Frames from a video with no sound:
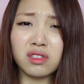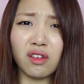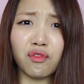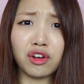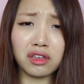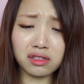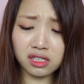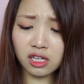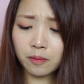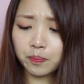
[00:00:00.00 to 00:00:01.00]

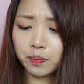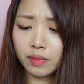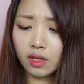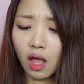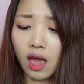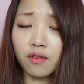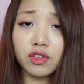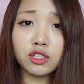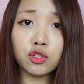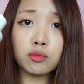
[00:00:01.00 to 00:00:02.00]
different. I have
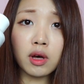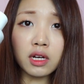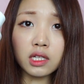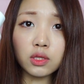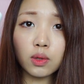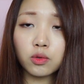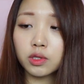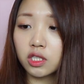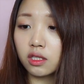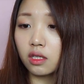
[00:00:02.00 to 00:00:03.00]
this humongous one,
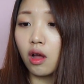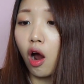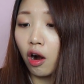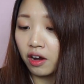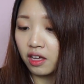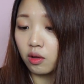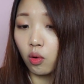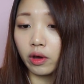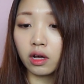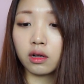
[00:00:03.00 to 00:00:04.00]
which is an argan
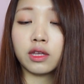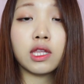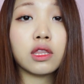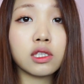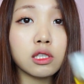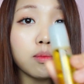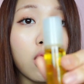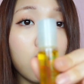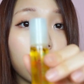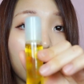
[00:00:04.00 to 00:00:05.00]
oil, and then the
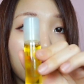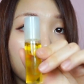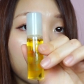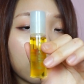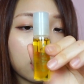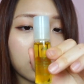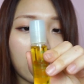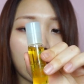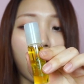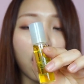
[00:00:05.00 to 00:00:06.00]
small one is
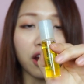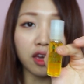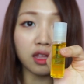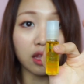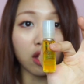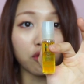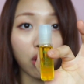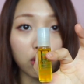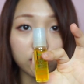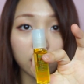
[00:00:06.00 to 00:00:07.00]
a argan and
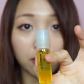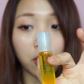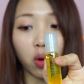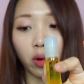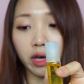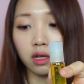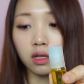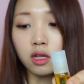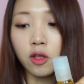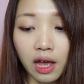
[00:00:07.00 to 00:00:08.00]
rose hip
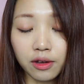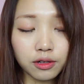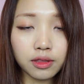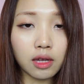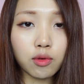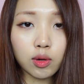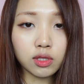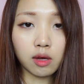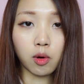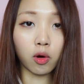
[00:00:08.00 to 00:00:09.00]
oil. I heard that rose
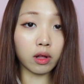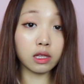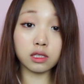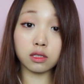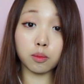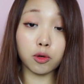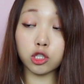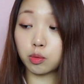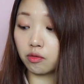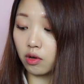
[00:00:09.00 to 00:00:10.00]
hip oil is supposed
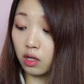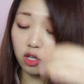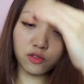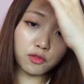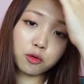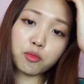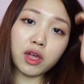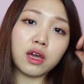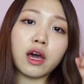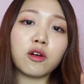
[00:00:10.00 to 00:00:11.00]
to be really good for
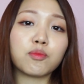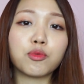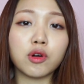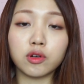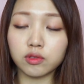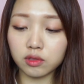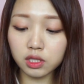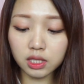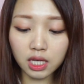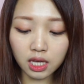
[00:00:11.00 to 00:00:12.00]
breakout prone
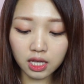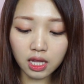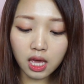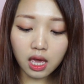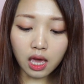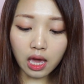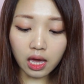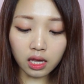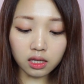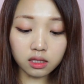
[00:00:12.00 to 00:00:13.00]
skin,
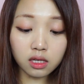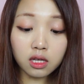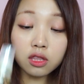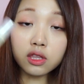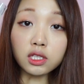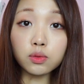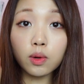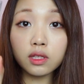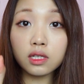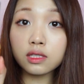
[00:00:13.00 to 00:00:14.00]
and this
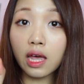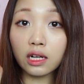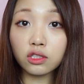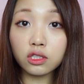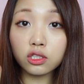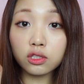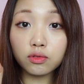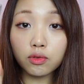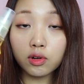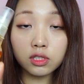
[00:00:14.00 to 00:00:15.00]
one is actually just
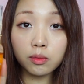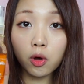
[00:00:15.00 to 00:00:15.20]
rose